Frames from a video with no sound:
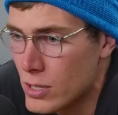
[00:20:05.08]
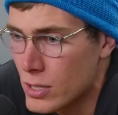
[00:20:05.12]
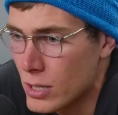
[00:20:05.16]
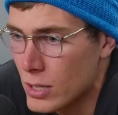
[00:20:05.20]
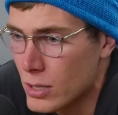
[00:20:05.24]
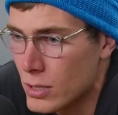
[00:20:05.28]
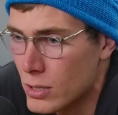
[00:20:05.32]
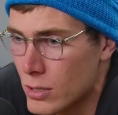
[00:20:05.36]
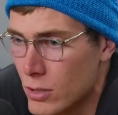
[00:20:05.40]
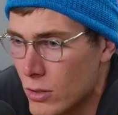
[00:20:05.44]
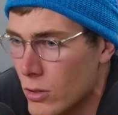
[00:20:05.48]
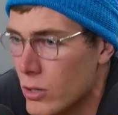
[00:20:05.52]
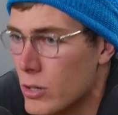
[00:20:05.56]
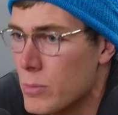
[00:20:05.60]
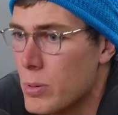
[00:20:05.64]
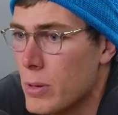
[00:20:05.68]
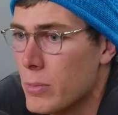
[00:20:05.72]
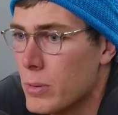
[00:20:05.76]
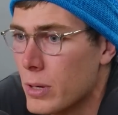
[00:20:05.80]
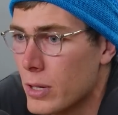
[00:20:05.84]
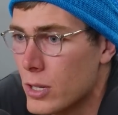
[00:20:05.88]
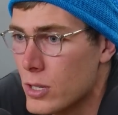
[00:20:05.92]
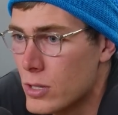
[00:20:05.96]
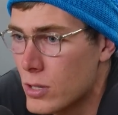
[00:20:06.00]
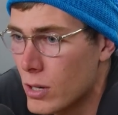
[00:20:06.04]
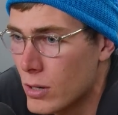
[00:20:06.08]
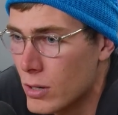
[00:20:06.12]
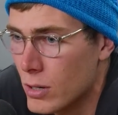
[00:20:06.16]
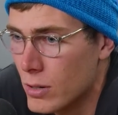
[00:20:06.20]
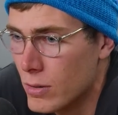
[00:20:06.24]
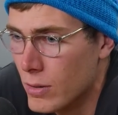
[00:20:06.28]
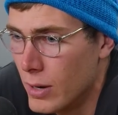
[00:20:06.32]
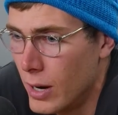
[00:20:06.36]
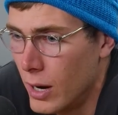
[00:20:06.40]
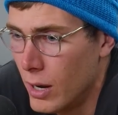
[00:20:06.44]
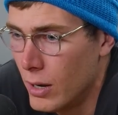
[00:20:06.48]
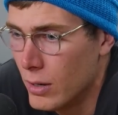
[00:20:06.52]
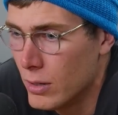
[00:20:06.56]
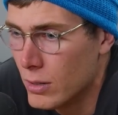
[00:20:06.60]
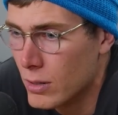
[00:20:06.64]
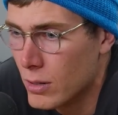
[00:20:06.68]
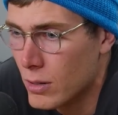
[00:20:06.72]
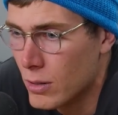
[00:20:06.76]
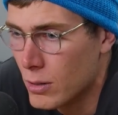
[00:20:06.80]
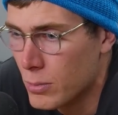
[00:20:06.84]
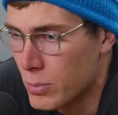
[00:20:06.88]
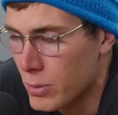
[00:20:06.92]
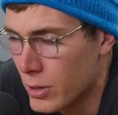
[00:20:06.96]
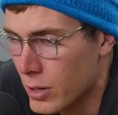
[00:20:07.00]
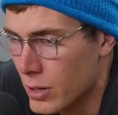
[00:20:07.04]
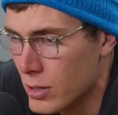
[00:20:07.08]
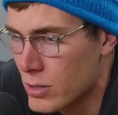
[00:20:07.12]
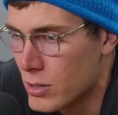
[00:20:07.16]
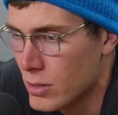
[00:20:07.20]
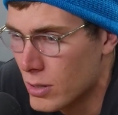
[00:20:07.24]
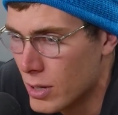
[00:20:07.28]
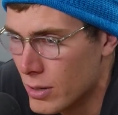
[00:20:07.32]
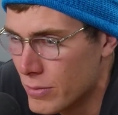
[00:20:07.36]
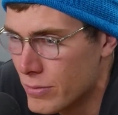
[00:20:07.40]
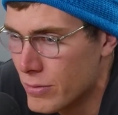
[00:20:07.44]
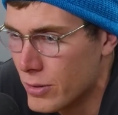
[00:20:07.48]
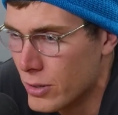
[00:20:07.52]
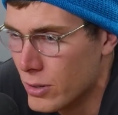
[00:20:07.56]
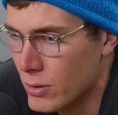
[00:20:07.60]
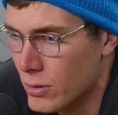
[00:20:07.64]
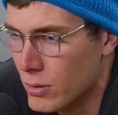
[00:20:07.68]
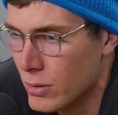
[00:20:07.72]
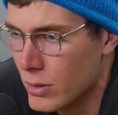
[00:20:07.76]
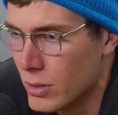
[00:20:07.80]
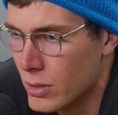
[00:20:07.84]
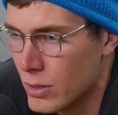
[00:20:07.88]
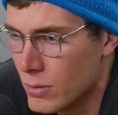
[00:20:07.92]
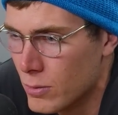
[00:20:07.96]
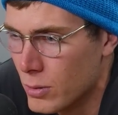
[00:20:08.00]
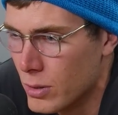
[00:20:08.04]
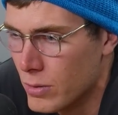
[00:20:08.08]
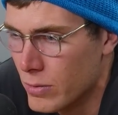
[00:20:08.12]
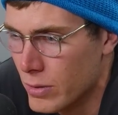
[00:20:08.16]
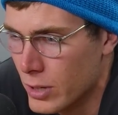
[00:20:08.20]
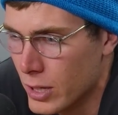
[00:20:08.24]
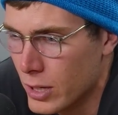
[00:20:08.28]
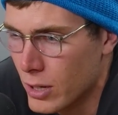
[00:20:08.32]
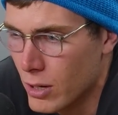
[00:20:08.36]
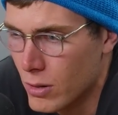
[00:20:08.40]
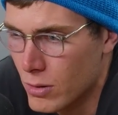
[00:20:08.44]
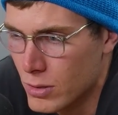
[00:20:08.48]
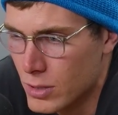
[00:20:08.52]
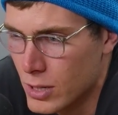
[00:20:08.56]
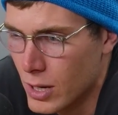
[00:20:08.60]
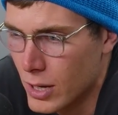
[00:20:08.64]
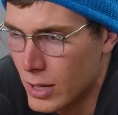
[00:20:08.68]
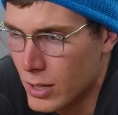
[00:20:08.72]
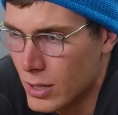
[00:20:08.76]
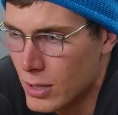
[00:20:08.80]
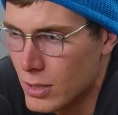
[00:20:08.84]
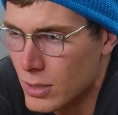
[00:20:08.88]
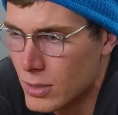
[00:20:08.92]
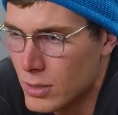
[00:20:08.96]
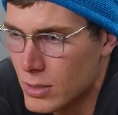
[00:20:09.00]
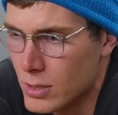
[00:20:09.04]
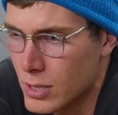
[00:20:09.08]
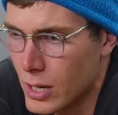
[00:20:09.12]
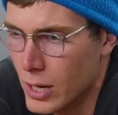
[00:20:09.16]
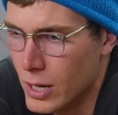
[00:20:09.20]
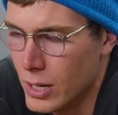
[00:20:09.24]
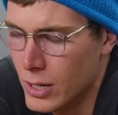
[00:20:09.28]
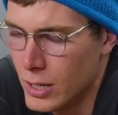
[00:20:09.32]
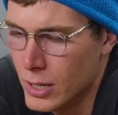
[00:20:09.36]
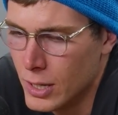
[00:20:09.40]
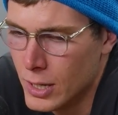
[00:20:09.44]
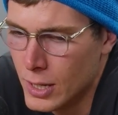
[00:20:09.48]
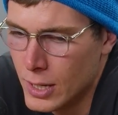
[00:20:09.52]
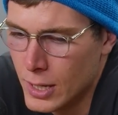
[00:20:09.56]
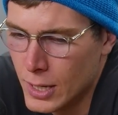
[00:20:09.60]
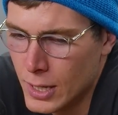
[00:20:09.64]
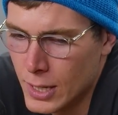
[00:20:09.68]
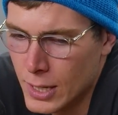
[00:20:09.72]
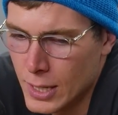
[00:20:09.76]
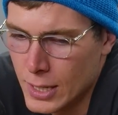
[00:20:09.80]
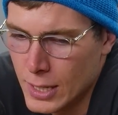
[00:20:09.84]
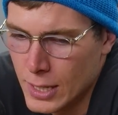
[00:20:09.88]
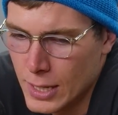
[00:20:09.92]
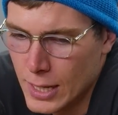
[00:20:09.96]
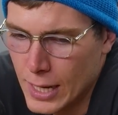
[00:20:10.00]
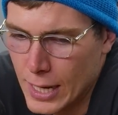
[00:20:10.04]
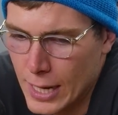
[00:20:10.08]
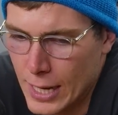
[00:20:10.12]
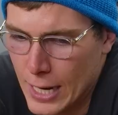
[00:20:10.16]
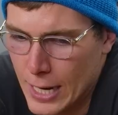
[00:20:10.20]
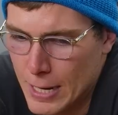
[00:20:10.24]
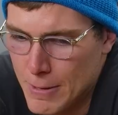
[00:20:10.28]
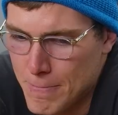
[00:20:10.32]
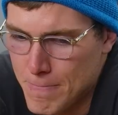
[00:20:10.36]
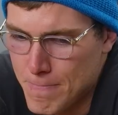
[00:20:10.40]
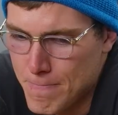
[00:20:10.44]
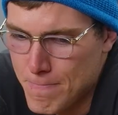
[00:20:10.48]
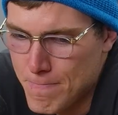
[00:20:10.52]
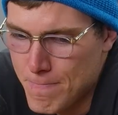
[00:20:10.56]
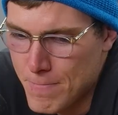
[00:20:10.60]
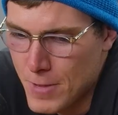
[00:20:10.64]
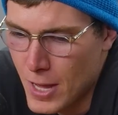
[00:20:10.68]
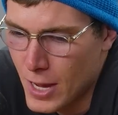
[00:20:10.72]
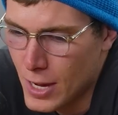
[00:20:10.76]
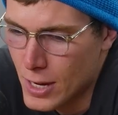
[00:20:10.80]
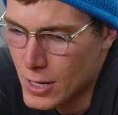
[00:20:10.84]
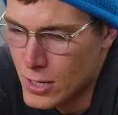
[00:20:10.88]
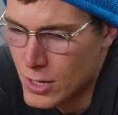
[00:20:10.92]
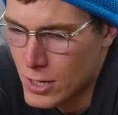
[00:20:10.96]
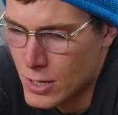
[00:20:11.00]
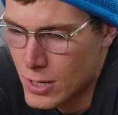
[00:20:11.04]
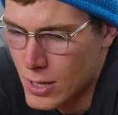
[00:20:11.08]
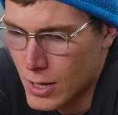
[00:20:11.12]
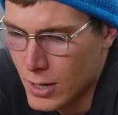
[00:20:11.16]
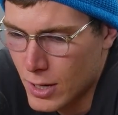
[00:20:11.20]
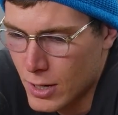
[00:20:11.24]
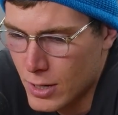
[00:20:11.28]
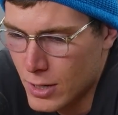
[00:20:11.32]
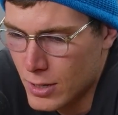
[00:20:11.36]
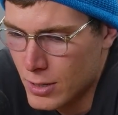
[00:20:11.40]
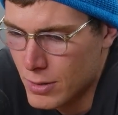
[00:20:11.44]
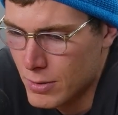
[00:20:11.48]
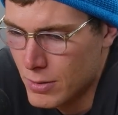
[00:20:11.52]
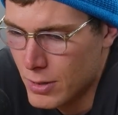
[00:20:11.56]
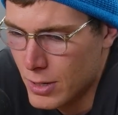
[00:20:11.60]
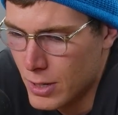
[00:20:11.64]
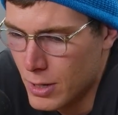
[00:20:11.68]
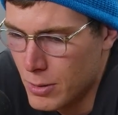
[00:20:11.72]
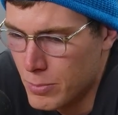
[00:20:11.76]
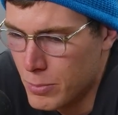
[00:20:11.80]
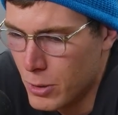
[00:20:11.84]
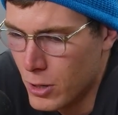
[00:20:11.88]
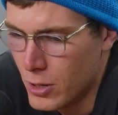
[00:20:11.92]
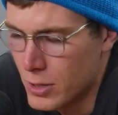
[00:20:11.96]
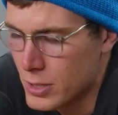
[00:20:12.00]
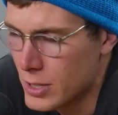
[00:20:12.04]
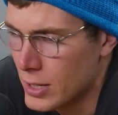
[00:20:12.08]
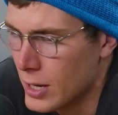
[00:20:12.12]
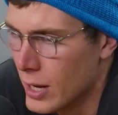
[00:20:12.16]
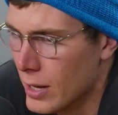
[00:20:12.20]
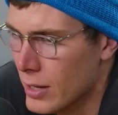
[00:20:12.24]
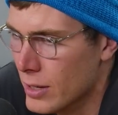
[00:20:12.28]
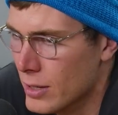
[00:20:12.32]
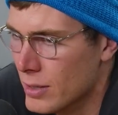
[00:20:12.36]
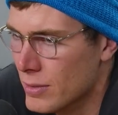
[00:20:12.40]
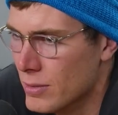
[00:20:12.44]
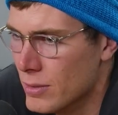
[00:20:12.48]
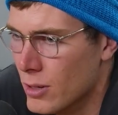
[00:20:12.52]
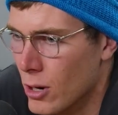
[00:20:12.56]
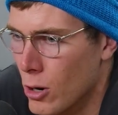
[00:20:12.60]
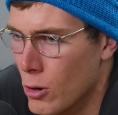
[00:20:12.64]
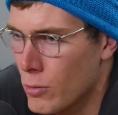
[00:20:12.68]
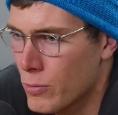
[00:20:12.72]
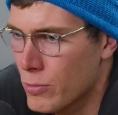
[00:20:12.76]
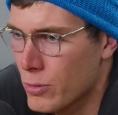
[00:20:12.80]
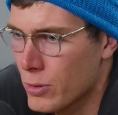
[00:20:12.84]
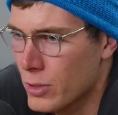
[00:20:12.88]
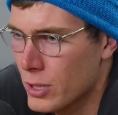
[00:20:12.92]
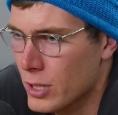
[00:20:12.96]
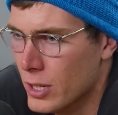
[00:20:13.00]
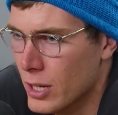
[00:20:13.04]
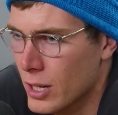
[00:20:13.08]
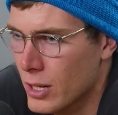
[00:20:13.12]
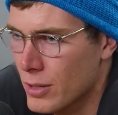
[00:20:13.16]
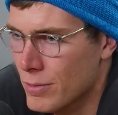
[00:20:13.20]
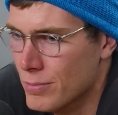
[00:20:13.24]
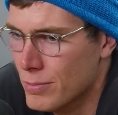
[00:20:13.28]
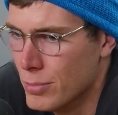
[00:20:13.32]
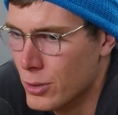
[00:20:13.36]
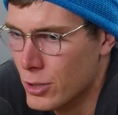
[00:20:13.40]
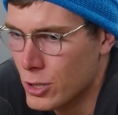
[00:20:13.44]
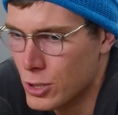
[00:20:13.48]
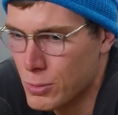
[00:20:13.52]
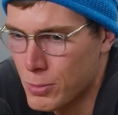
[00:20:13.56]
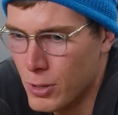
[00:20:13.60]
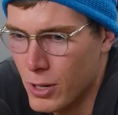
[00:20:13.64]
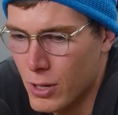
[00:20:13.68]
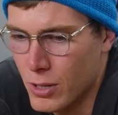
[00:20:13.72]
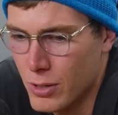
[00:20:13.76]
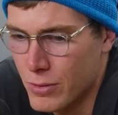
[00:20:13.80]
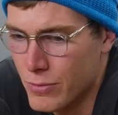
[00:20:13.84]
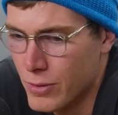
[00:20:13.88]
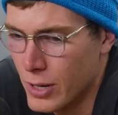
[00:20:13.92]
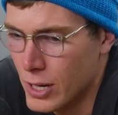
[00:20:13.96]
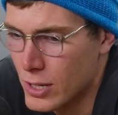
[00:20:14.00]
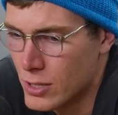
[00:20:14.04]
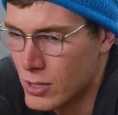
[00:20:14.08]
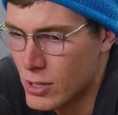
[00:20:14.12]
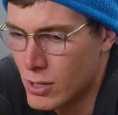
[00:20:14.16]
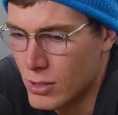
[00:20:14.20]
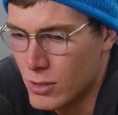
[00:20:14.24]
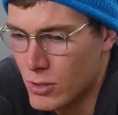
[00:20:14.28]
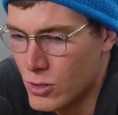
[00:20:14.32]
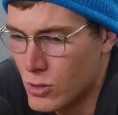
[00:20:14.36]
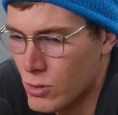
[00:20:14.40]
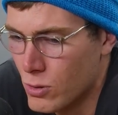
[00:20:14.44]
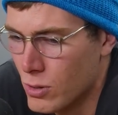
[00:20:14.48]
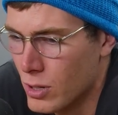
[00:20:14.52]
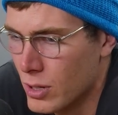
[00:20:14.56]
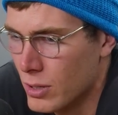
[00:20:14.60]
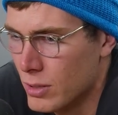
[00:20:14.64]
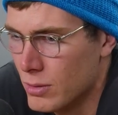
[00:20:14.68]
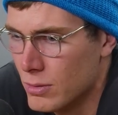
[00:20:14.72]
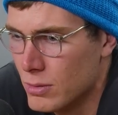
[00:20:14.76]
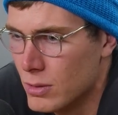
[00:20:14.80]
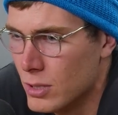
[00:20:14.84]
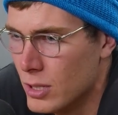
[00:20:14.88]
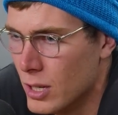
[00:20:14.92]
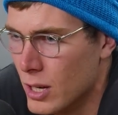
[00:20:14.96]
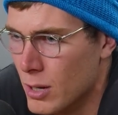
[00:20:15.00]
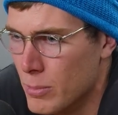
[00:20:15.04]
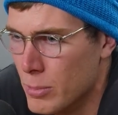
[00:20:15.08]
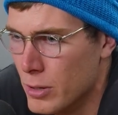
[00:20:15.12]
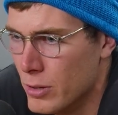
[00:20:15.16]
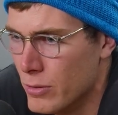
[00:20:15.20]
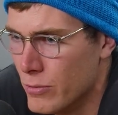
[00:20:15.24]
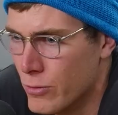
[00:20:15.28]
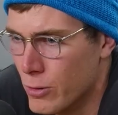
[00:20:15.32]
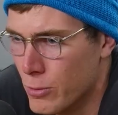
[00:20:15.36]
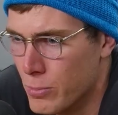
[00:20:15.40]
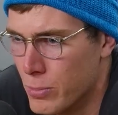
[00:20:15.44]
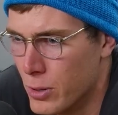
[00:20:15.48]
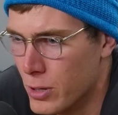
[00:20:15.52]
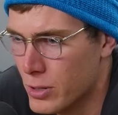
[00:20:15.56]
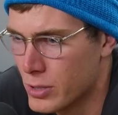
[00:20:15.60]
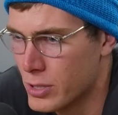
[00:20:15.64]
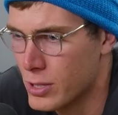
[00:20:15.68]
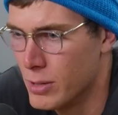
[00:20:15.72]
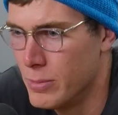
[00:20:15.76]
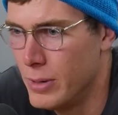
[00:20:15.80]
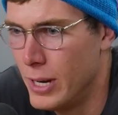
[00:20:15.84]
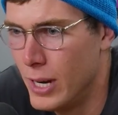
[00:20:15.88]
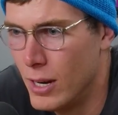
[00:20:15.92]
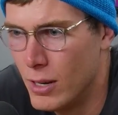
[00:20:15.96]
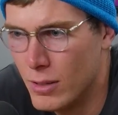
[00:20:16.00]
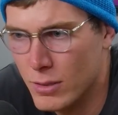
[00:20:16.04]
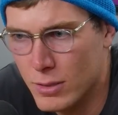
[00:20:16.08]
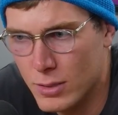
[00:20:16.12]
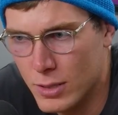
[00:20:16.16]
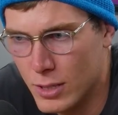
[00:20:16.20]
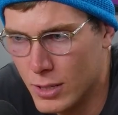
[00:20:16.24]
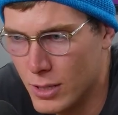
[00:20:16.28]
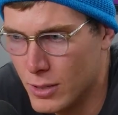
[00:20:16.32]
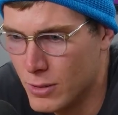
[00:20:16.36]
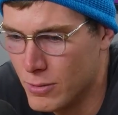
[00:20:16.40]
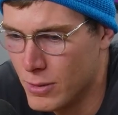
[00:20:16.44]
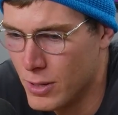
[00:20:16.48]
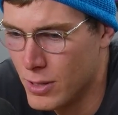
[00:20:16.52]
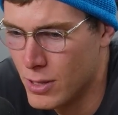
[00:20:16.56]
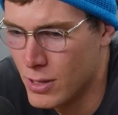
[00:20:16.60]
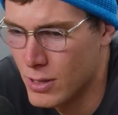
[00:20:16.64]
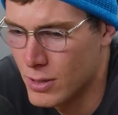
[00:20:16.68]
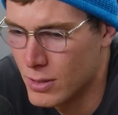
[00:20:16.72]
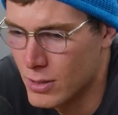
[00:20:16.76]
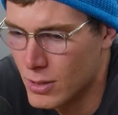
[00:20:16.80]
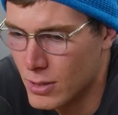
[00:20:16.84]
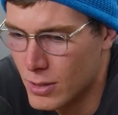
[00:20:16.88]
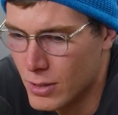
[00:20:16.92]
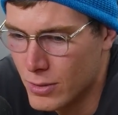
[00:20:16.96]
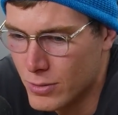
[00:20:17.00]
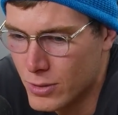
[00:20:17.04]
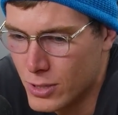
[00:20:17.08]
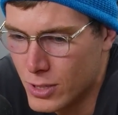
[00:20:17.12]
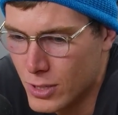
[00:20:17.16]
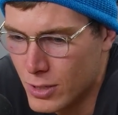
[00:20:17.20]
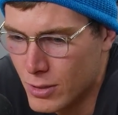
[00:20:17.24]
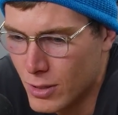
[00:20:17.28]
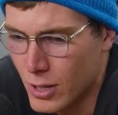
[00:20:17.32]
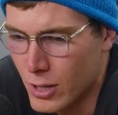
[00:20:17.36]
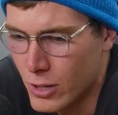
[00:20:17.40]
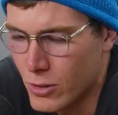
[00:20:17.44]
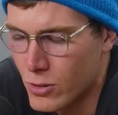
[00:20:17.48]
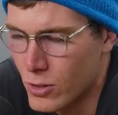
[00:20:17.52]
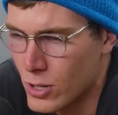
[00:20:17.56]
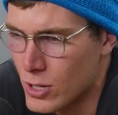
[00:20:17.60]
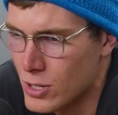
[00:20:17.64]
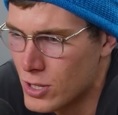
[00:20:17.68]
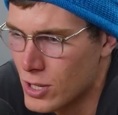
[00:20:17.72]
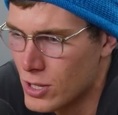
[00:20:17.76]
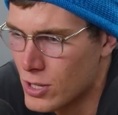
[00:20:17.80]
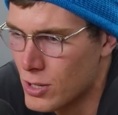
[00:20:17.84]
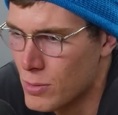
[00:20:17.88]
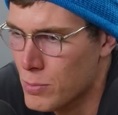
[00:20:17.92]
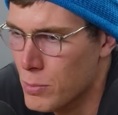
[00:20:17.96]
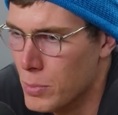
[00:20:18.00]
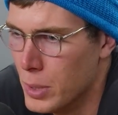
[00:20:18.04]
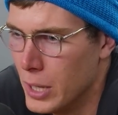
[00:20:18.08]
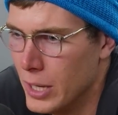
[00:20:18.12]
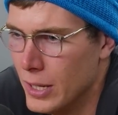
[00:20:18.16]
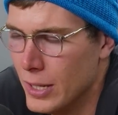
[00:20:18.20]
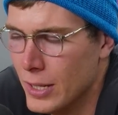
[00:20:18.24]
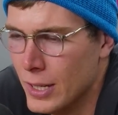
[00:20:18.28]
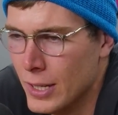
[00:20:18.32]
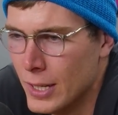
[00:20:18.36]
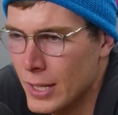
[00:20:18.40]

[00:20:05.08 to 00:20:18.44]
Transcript: things. You're the only people that can turn it around, or the players on that field whenever they go and take it. So, it's just they got to bond together. Hopefully, put a smile on their face, start enjoying a bit of football somehow. With obviously a lot of criticism, but